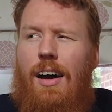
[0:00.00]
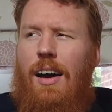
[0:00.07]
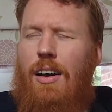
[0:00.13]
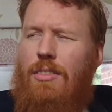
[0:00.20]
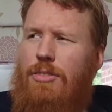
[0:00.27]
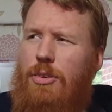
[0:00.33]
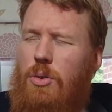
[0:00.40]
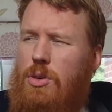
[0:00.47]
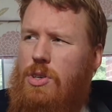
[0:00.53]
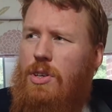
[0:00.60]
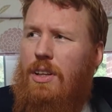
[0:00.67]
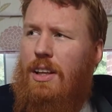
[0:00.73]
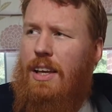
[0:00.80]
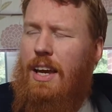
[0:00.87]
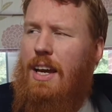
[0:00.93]

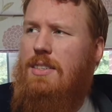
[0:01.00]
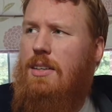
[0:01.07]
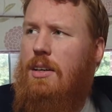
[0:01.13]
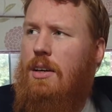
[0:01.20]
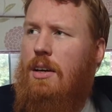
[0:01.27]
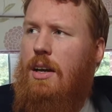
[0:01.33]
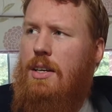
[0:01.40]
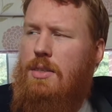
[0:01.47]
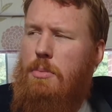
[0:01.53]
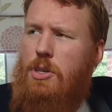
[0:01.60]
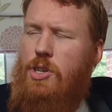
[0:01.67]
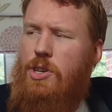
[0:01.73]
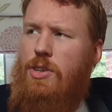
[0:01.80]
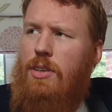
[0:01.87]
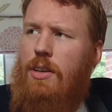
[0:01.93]
unfortunately, as a, as a
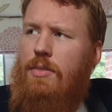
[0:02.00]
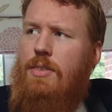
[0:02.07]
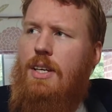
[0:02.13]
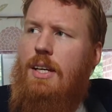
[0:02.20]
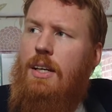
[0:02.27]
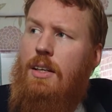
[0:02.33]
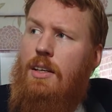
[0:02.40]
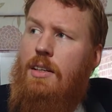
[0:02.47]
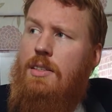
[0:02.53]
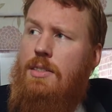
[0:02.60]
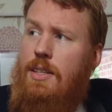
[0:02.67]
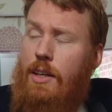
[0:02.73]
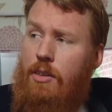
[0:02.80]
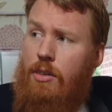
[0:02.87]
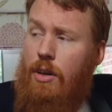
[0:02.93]
magician, I've taken a
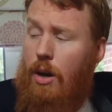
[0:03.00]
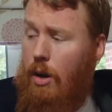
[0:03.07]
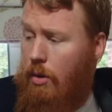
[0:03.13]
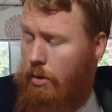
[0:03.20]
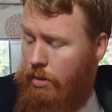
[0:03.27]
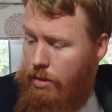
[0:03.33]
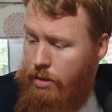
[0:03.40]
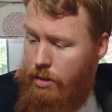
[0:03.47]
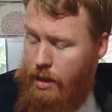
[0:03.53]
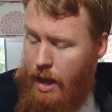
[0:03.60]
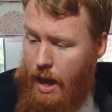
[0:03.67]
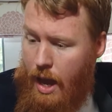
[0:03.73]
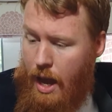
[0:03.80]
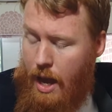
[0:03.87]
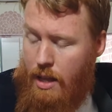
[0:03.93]
sacred oath,
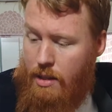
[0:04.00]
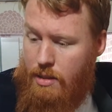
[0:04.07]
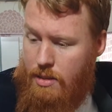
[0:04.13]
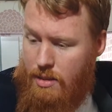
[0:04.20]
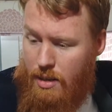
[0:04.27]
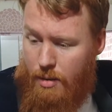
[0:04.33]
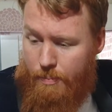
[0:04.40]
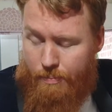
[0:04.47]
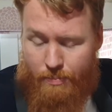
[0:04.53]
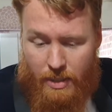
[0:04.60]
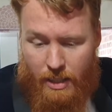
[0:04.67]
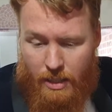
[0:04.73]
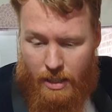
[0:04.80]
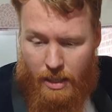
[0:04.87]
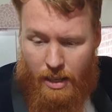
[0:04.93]
and um,
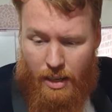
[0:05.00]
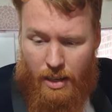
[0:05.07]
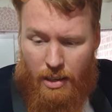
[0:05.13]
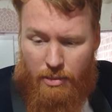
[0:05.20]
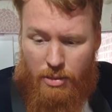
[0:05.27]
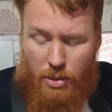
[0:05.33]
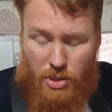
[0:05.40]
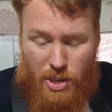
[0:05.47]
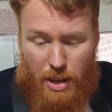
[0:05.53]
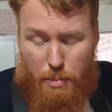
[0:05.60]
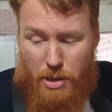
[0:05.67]
unfortunately, a